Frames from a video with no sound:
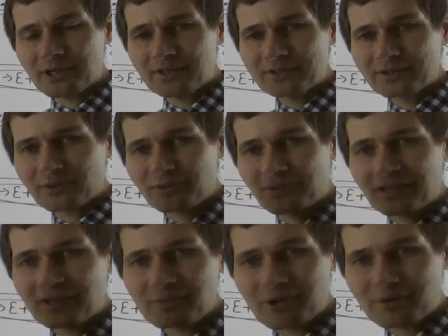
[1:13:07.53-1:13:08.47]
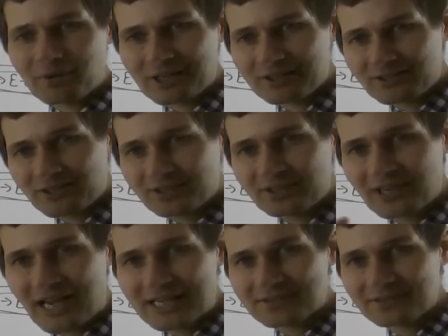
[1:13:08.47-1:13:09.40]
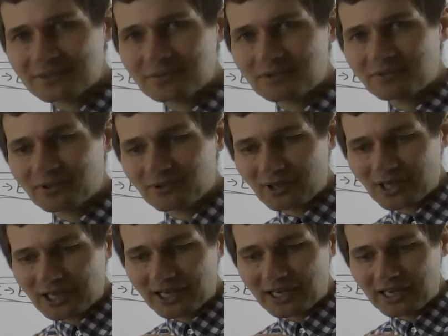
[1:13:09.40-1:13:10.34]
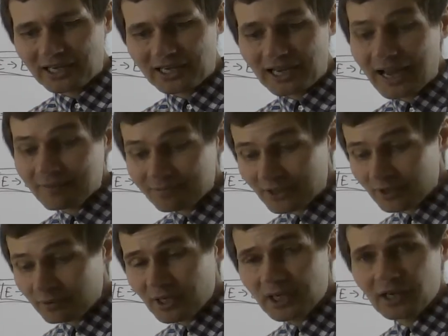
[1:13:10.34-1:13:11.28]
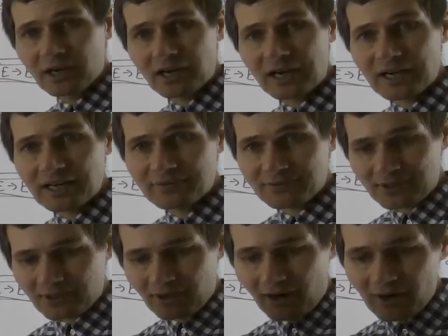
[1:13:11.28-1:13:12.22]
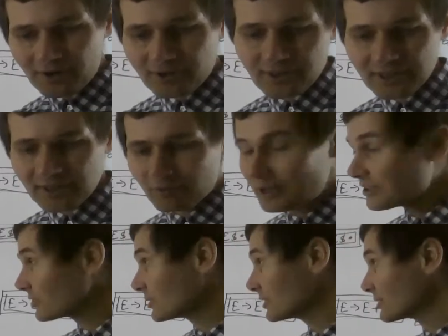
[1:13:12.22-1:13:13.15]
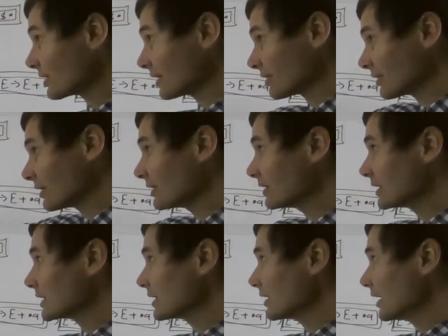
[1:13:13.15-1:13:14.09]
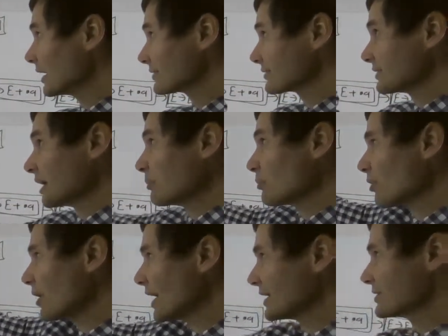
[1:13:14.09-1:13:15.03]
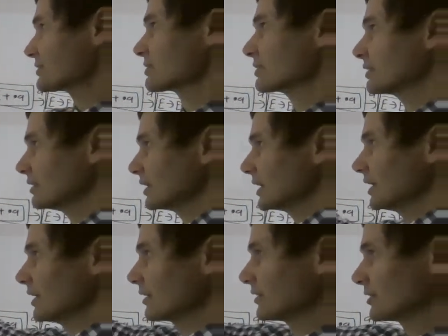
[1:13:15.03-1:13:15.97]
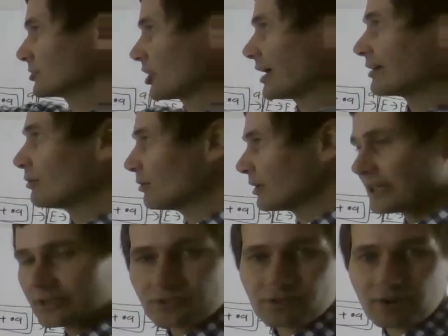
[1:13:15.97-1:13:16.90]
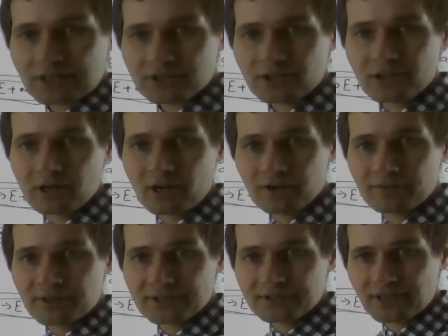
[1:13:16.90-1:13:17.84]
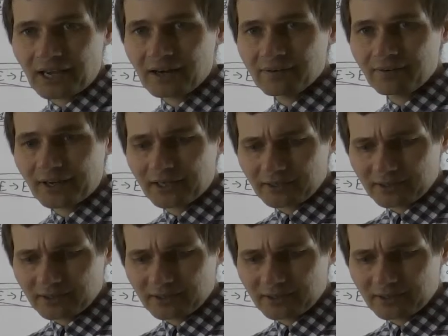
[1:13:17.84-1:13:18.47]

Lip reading: So think about questions and ask them if you have them. If there aren't any questions, I'm going to summarize the general construction of this NFA.